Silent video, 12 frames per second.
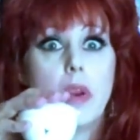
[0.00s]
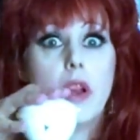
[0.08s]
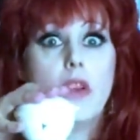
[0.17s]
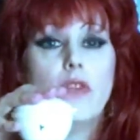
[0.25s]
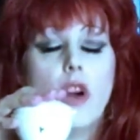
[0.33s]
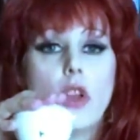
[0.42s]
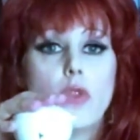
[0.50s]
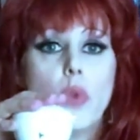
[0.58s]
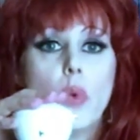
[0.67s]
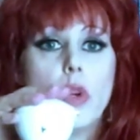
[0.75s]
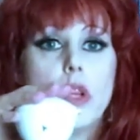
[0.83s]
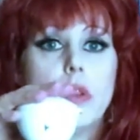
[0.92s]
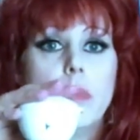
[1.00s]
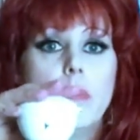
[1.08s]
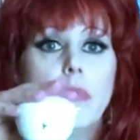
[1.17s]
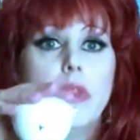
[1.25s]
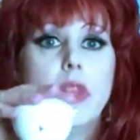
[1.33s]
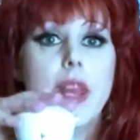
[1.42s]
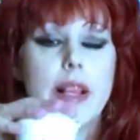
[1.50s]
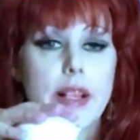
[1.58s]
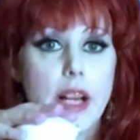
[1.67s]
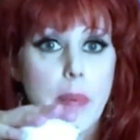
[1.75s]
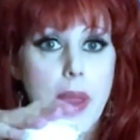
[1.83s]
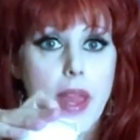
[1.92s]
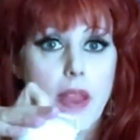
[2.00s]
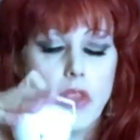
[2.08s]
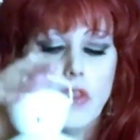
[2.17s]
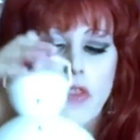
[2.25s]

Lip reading: want to fast forward the next little bit if